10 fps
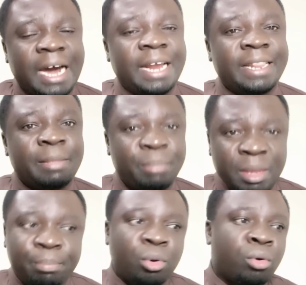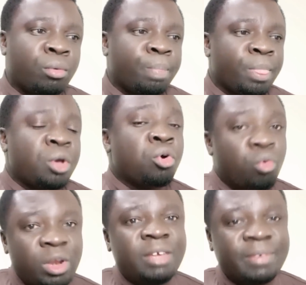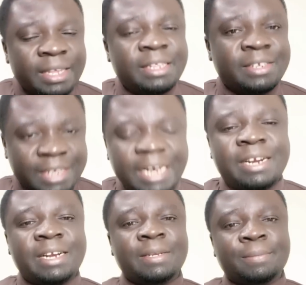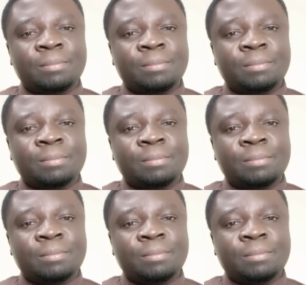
and the people who live in this country.